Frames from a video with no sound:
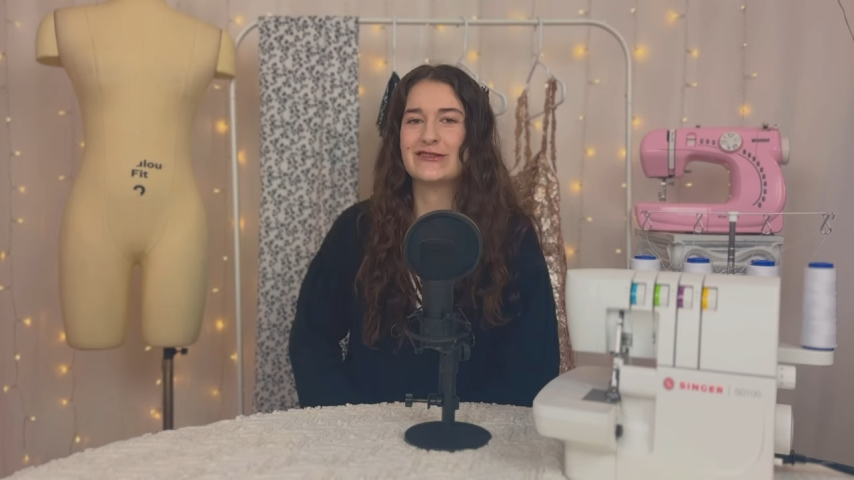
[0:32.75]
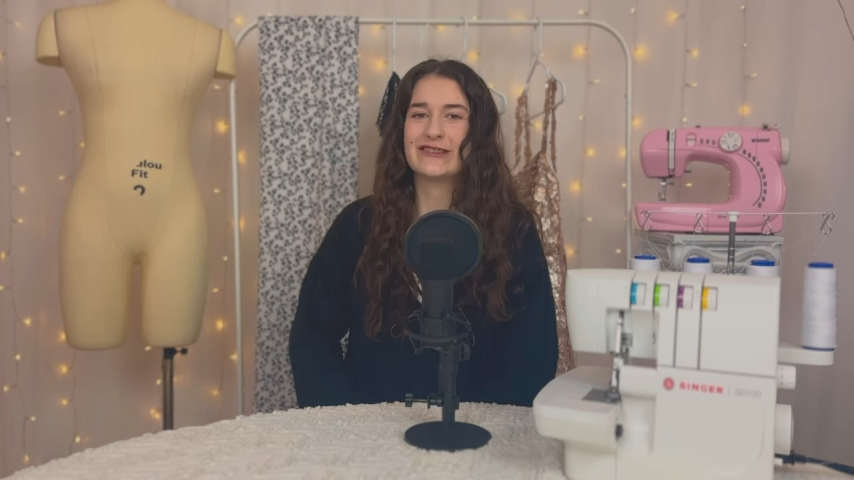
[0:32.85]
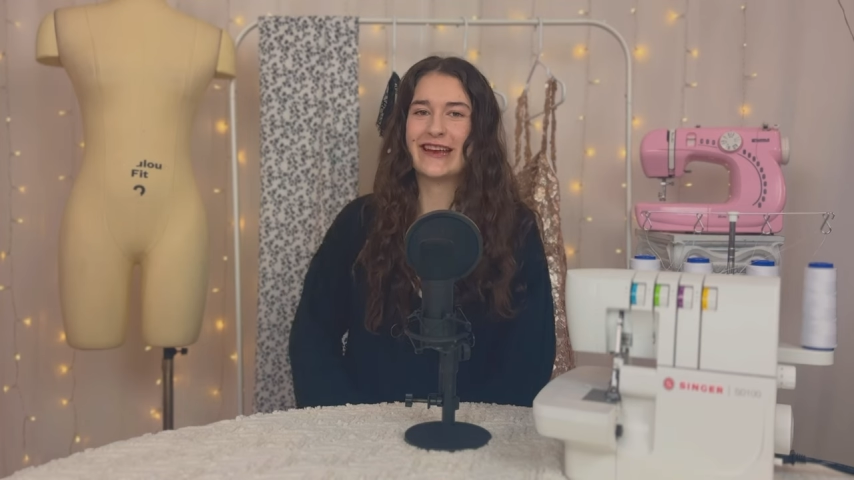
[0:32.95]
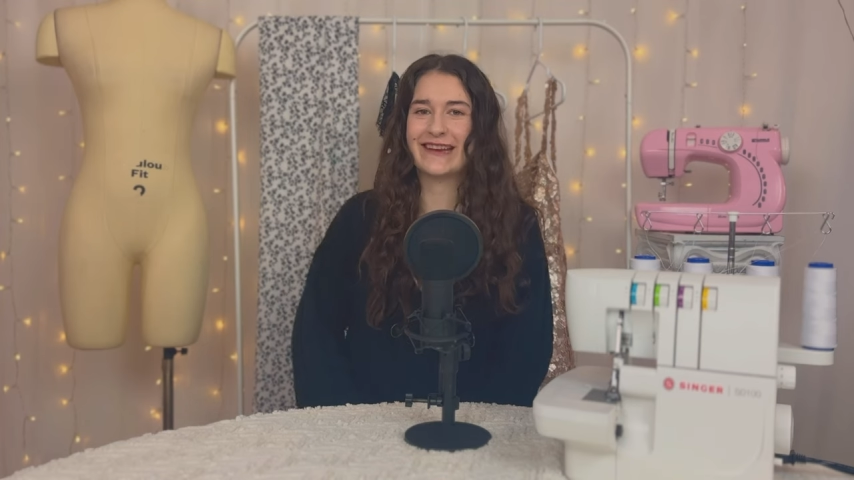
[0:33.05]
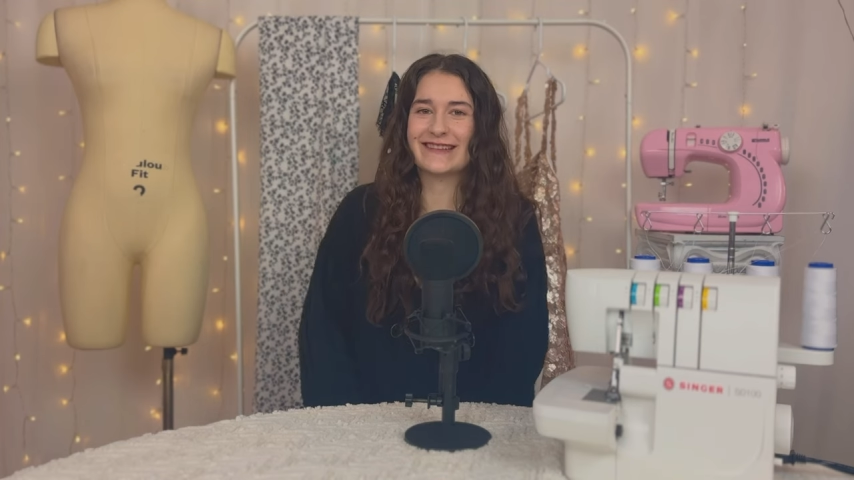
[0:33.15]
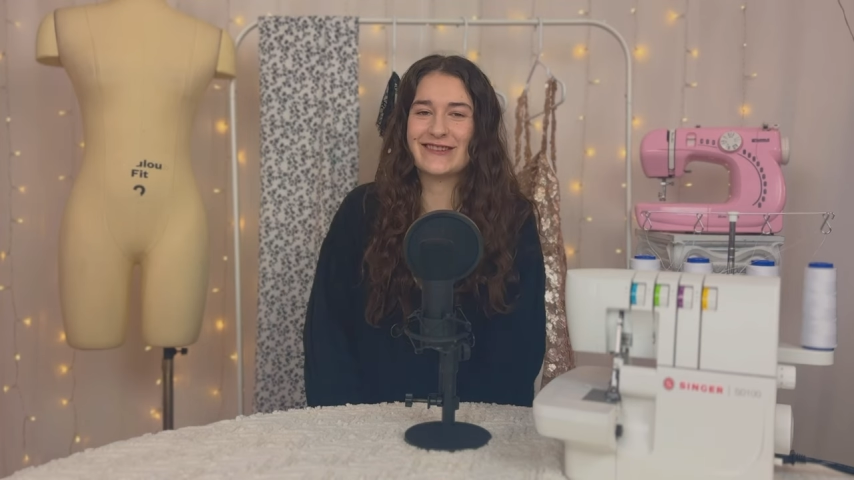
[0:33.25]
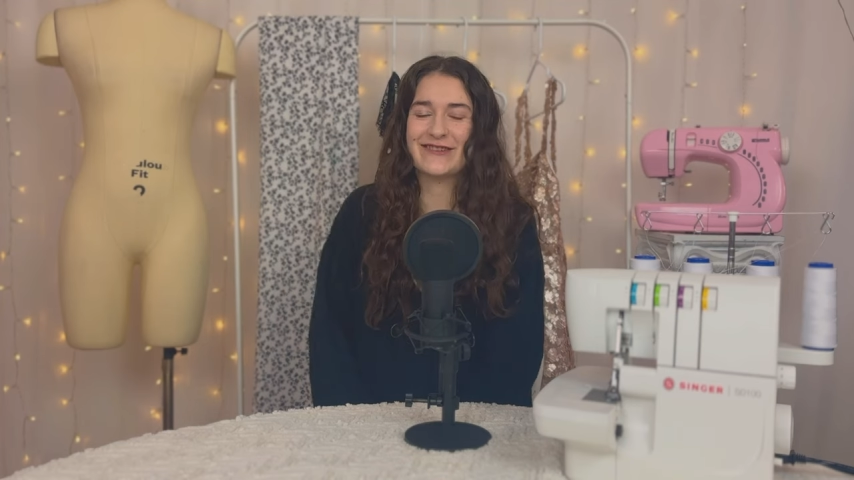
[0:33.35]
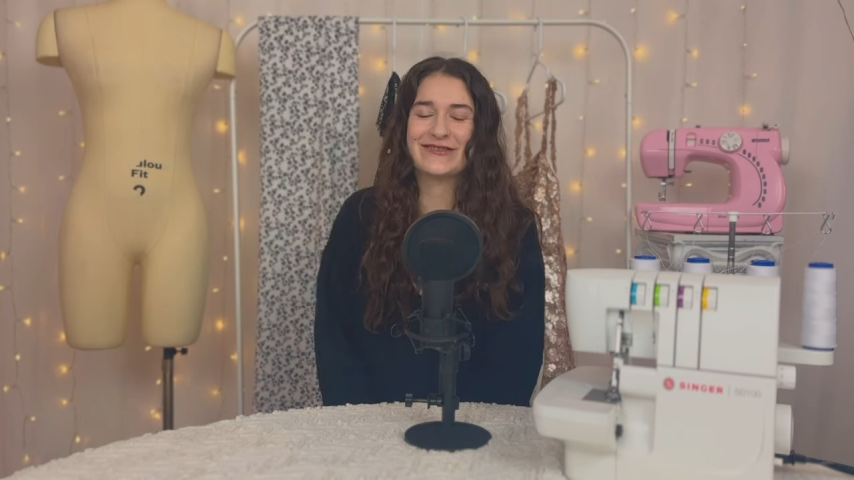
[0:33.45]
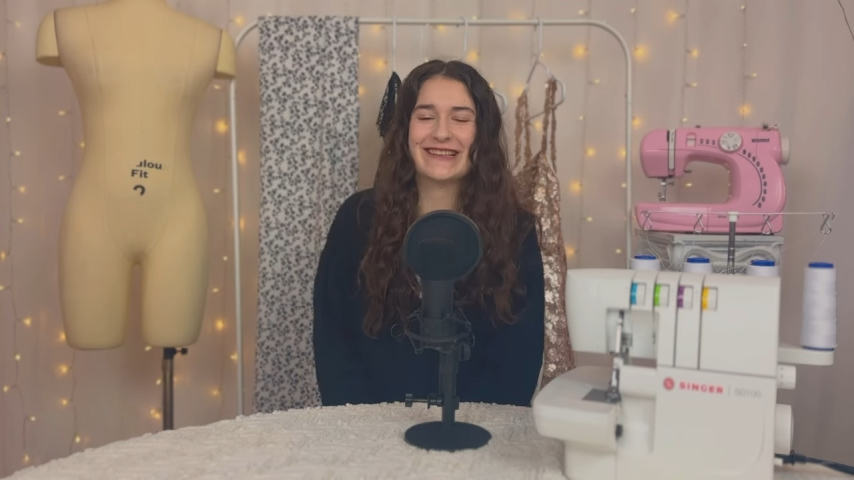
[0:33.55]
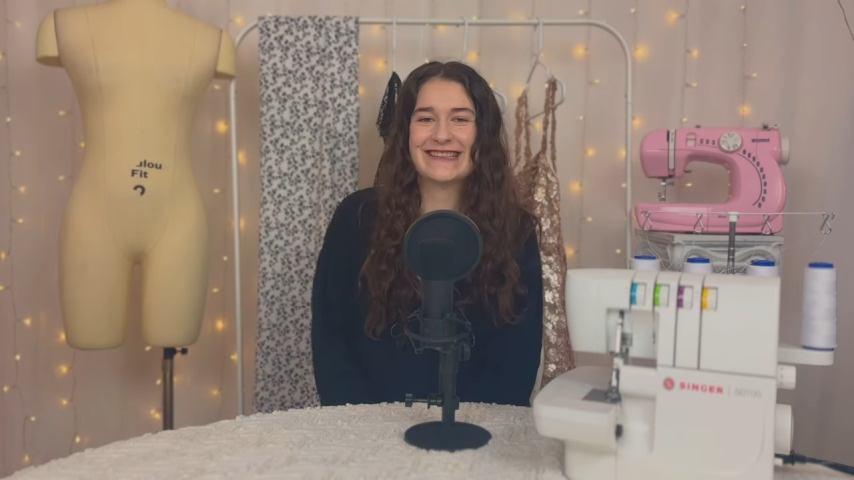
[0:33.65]
today. So
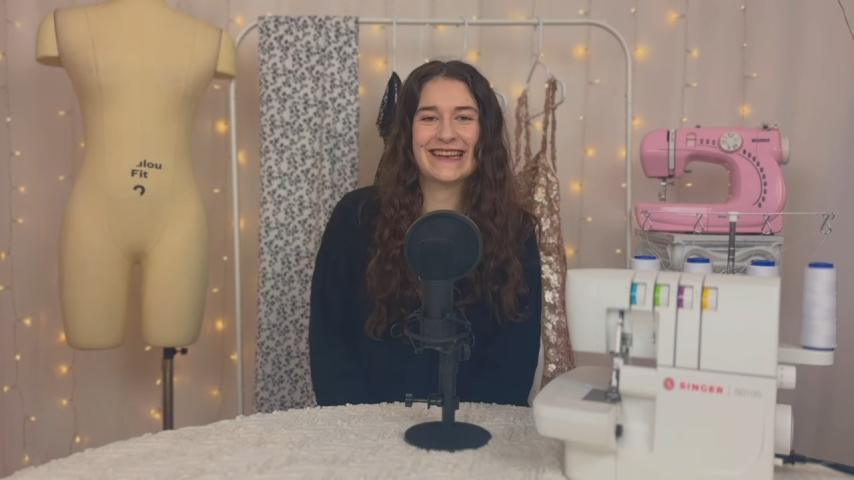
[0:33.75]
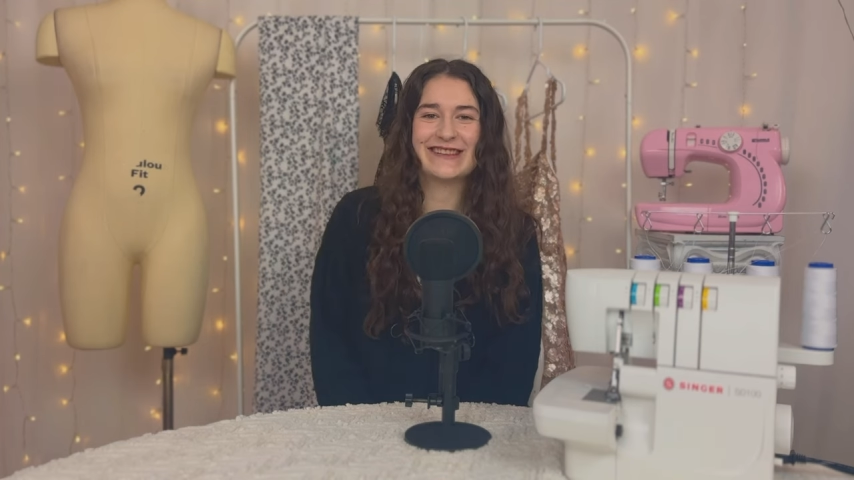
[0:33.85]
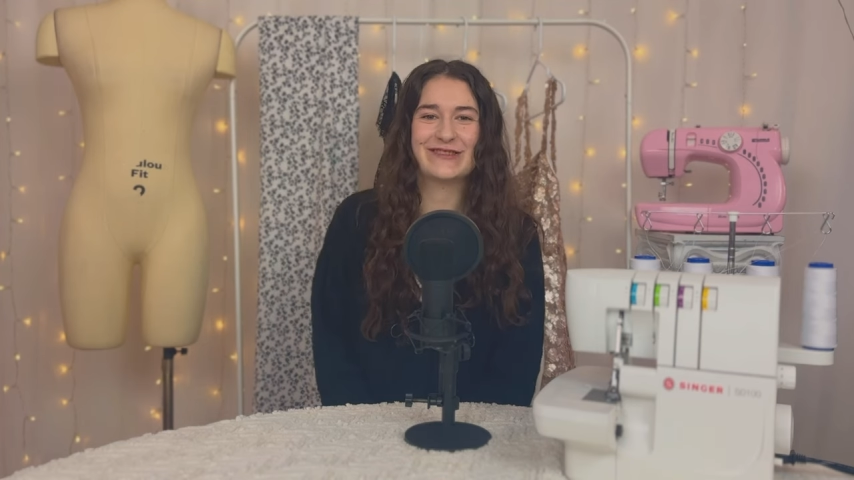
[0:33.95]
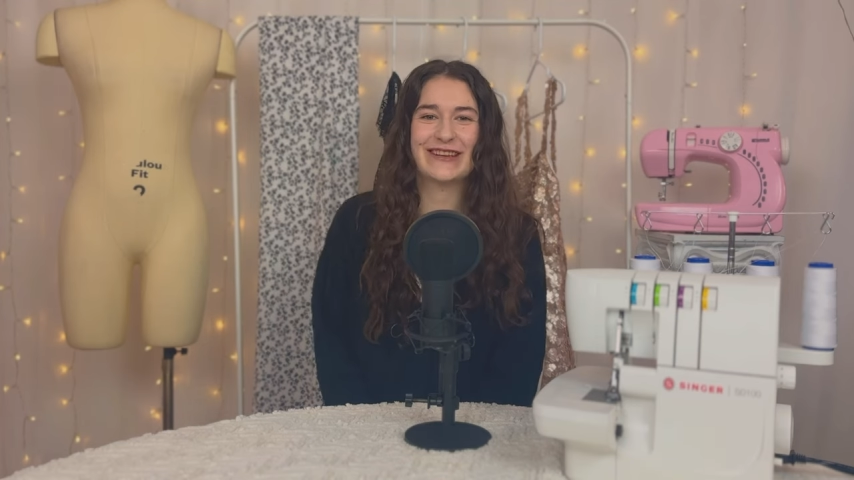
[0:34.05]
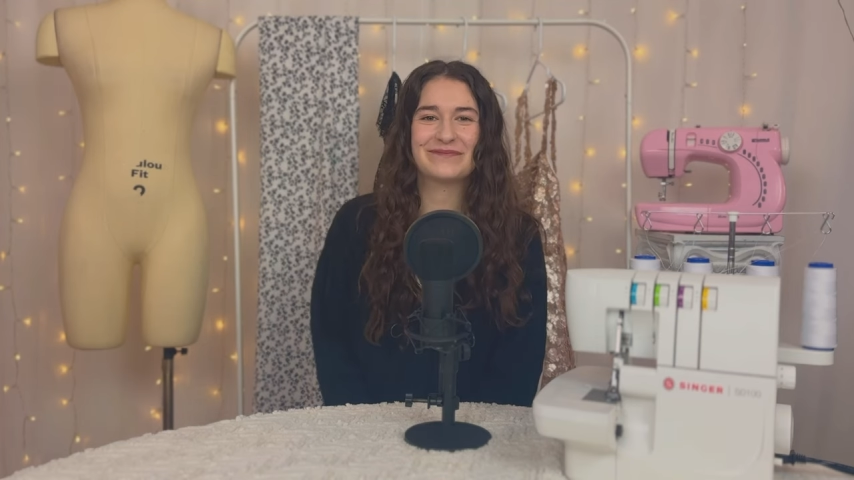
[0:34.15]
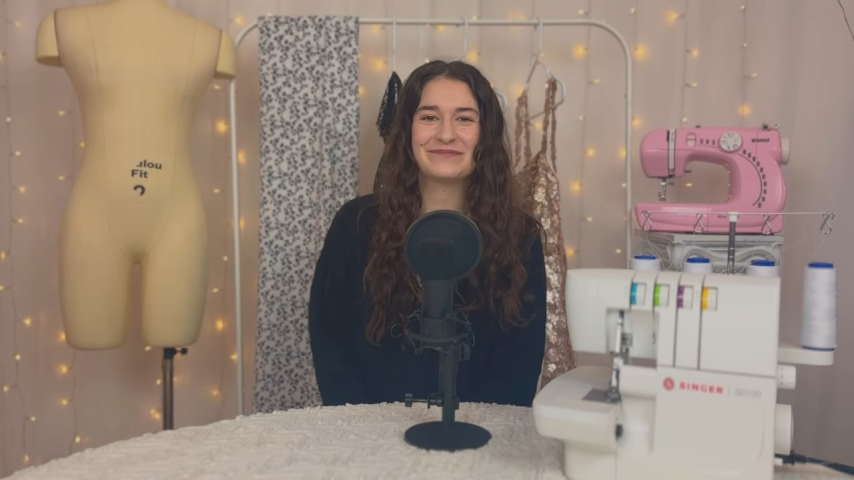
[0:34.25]
let's get into it.